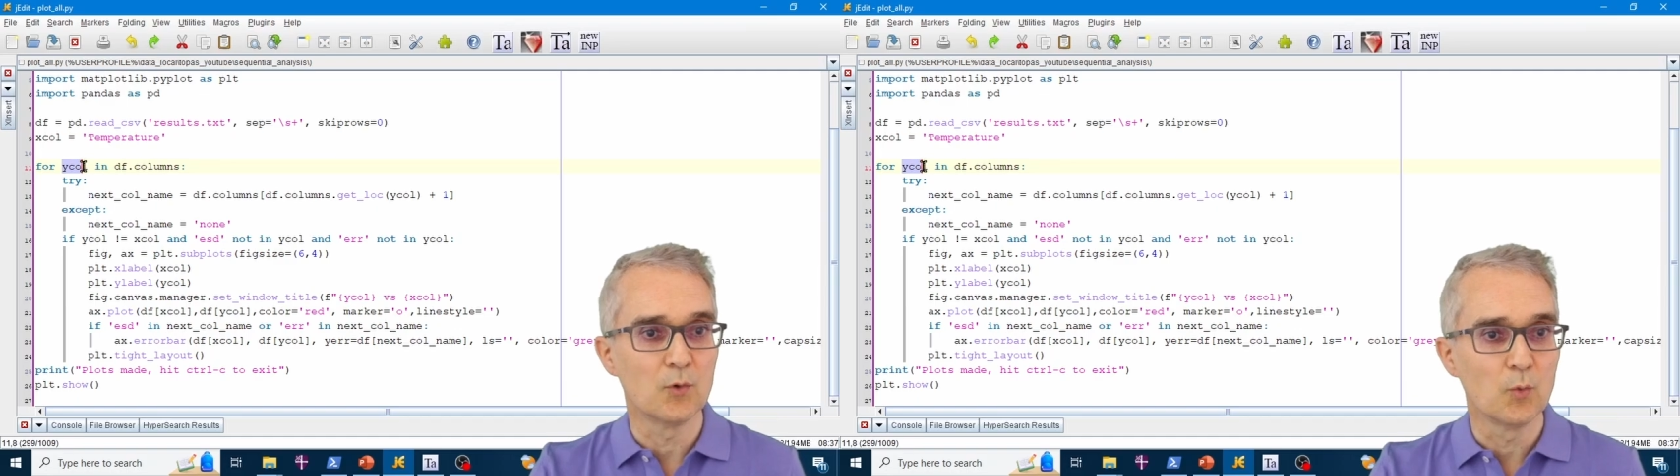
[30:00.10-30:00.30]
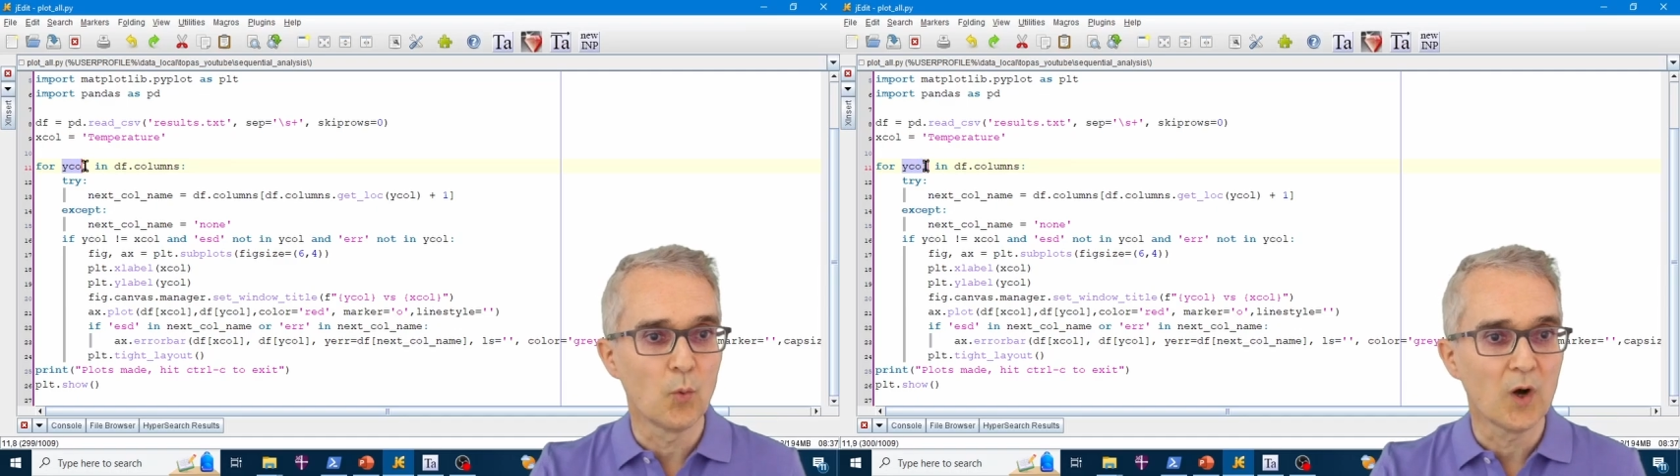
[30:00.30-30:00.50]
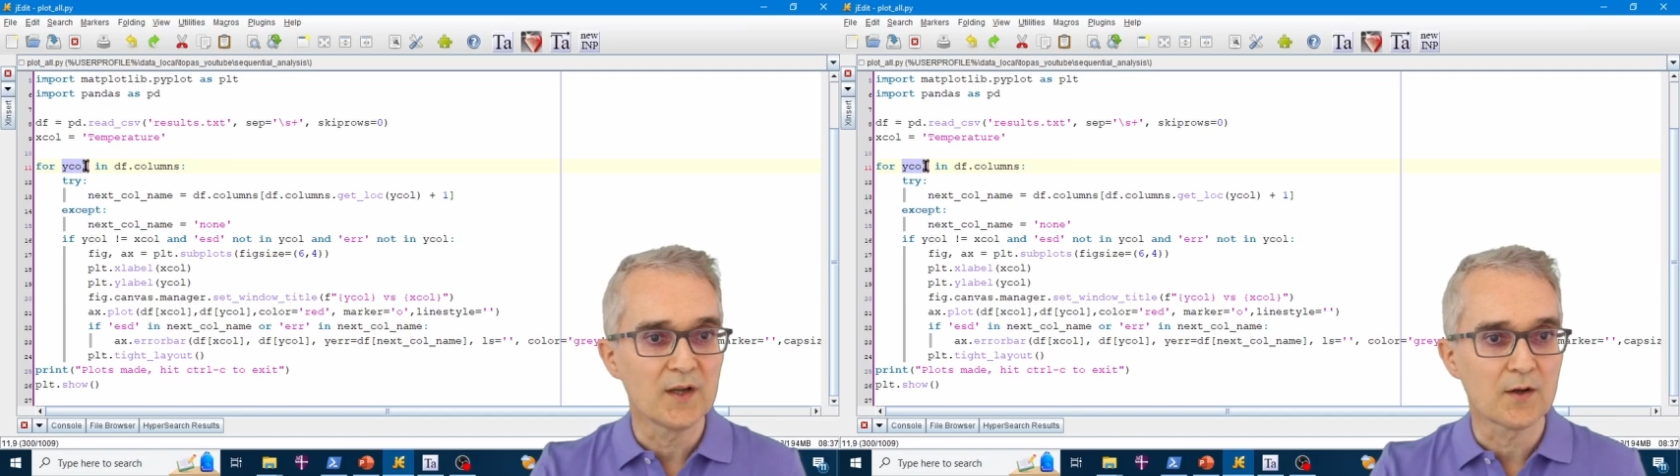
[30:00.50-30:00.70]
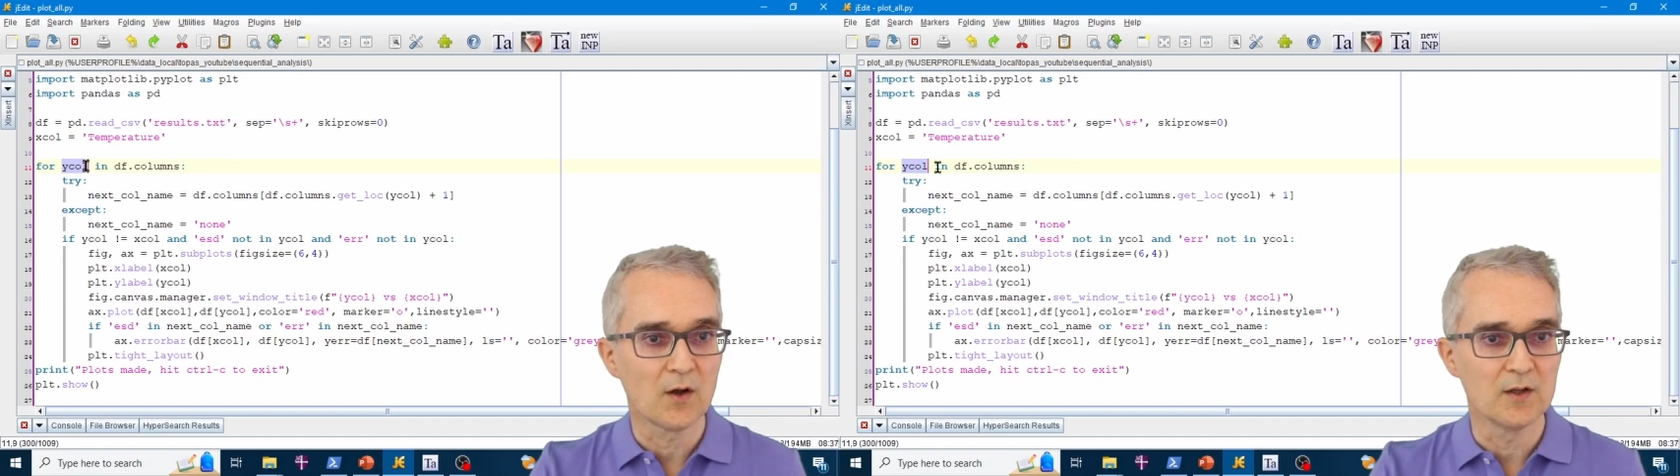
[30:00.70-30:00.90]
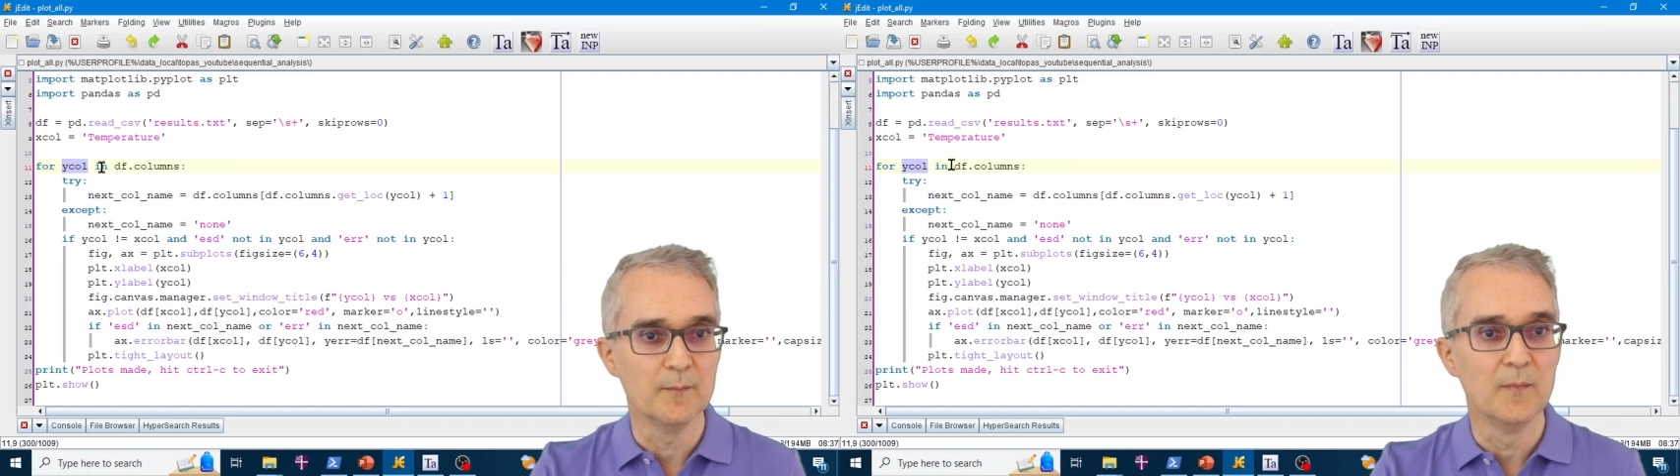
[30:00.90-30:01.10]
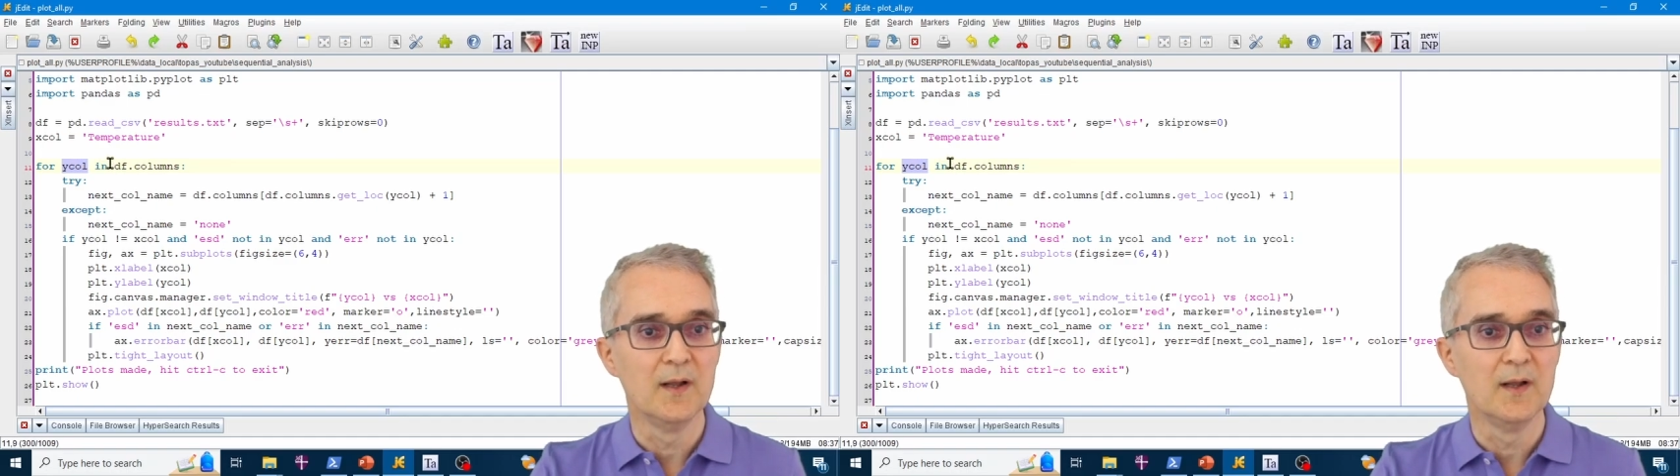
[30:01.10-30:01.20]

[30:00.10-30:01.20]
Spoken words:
Y column